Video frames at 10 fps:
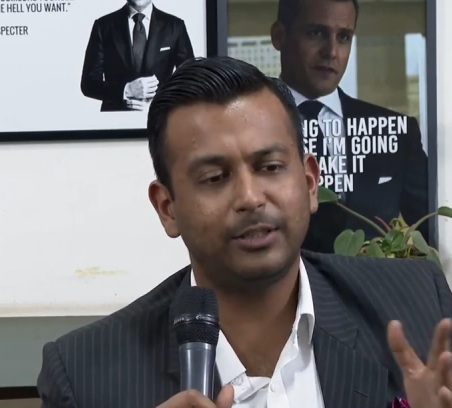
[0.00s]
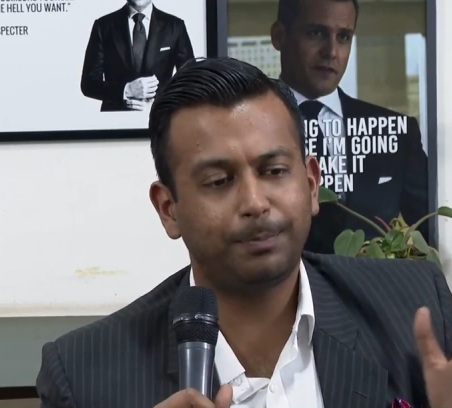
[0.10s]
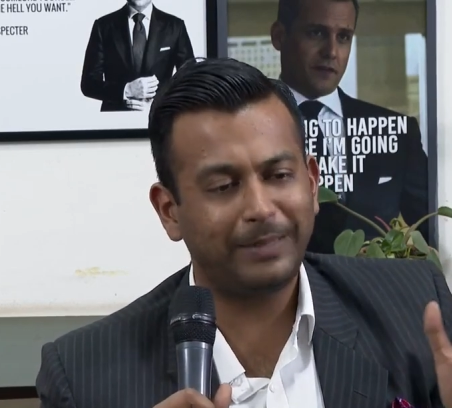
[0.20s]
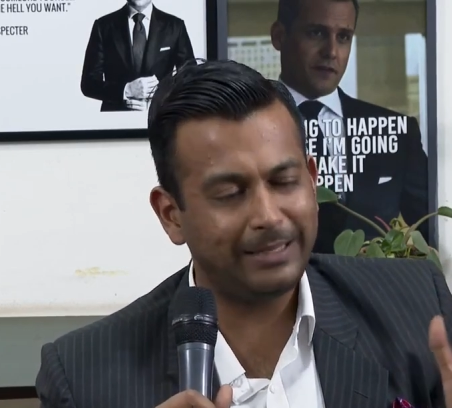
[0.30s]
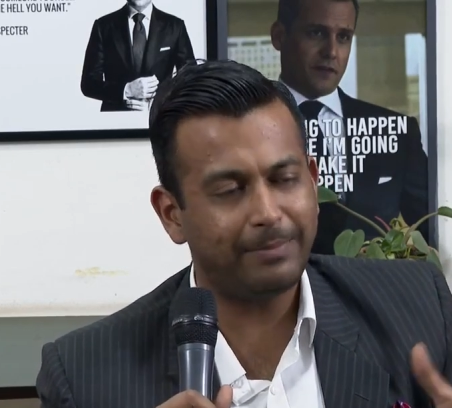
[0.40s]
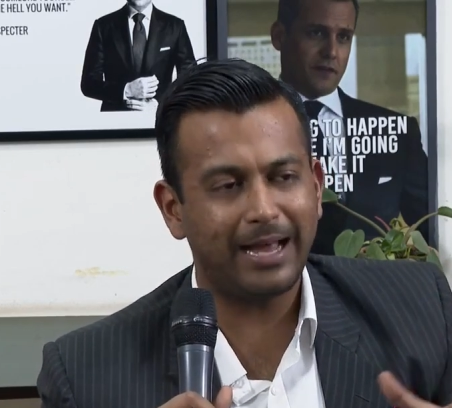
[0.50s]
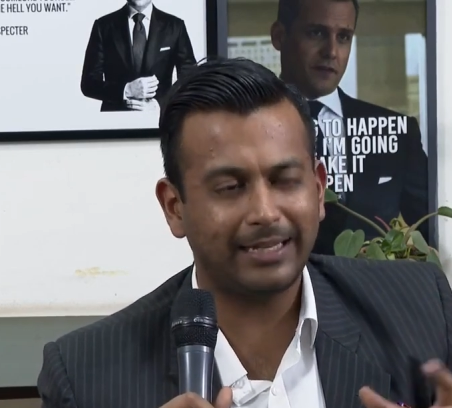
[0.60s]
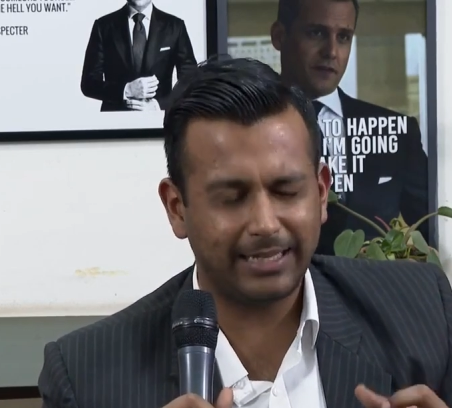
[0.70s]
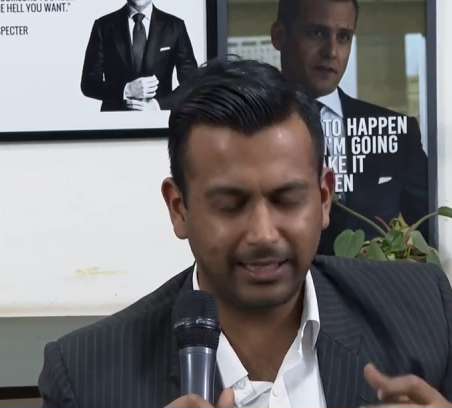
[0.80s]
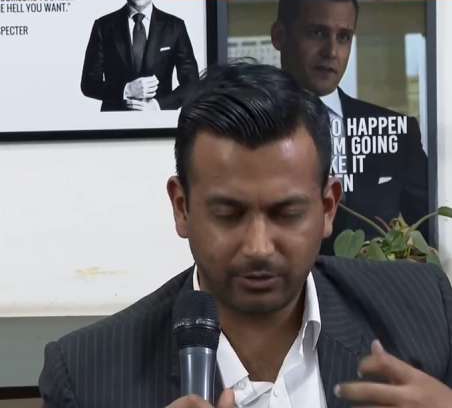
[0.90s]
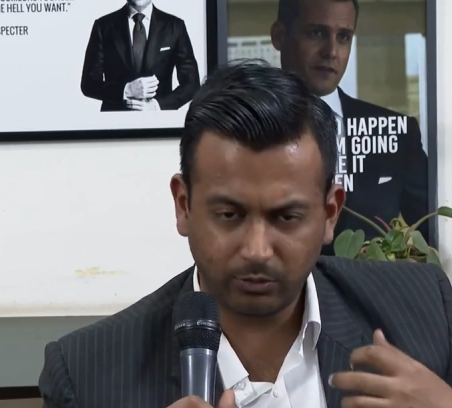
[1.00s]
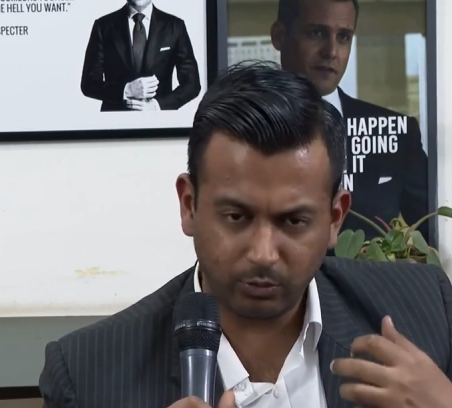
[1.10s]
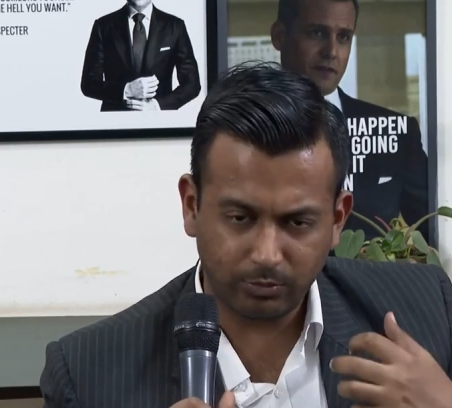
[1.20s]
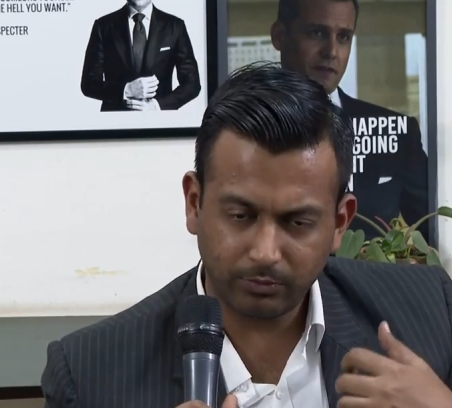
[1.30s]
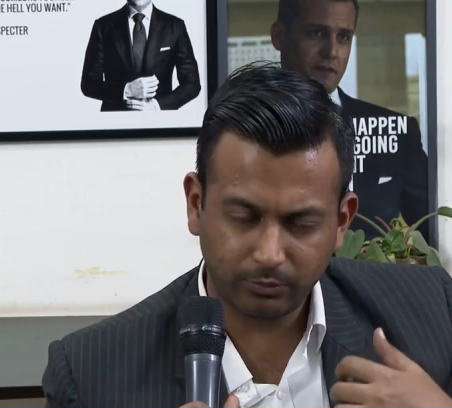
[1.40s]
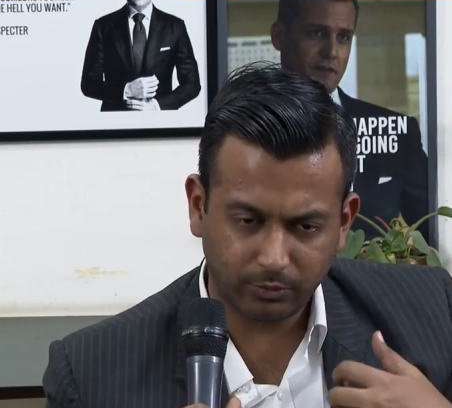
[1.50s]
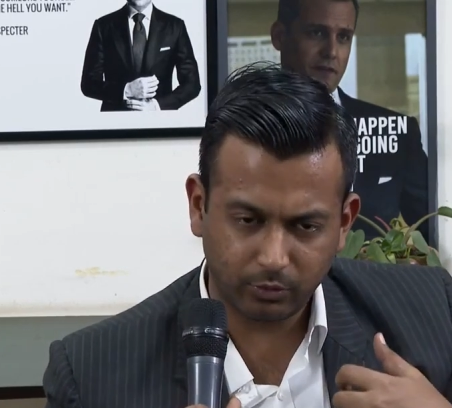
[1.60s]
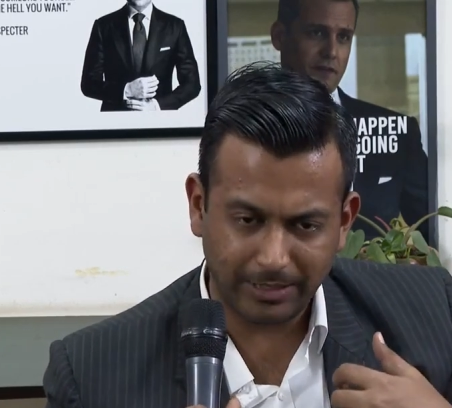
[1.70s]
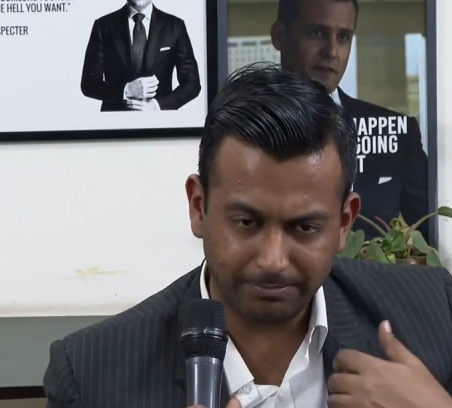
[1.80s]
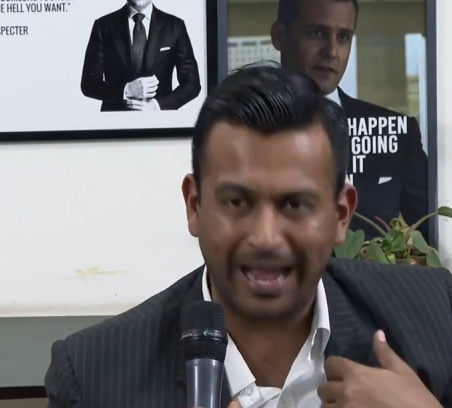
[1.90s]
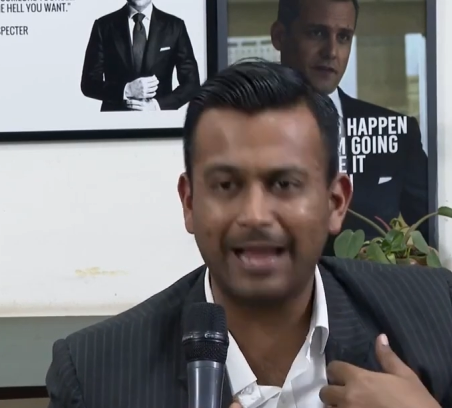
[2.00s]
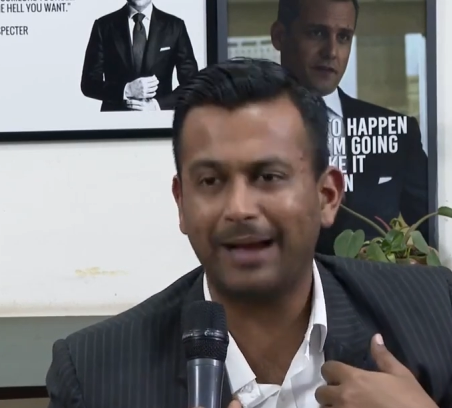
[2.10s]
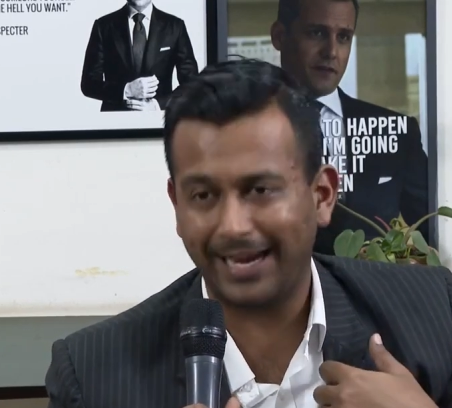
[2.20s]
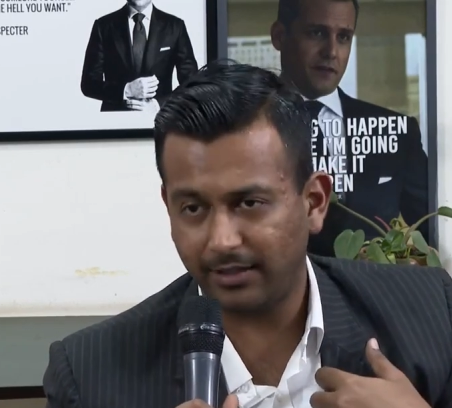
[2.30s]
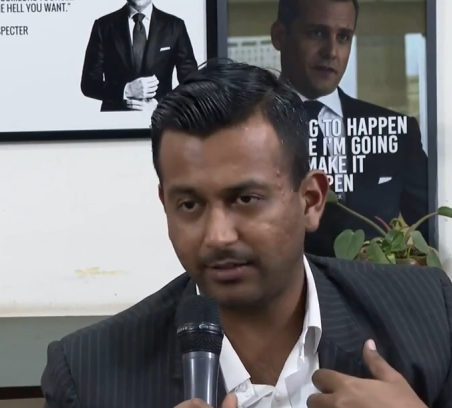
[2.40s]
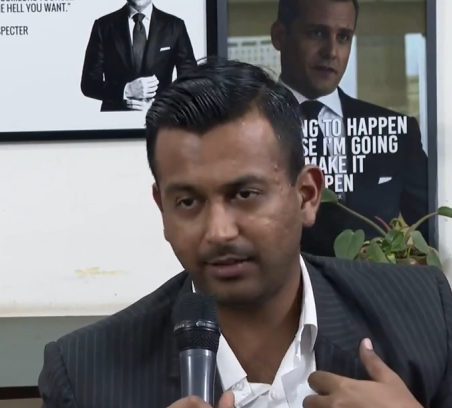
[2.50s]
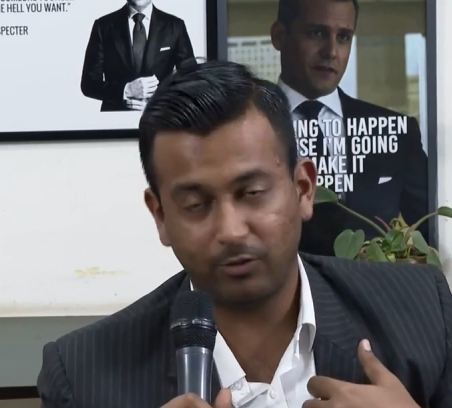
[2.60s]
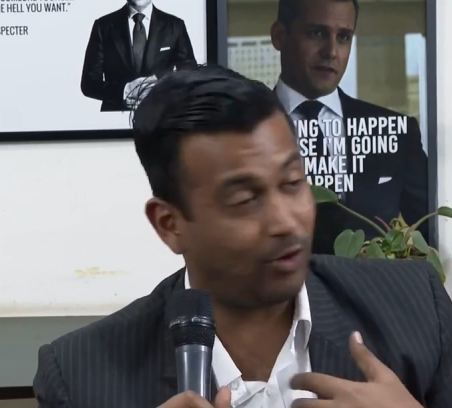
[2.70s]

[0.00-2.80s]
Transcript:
Speaker 1: with plea bargaining, in my mind,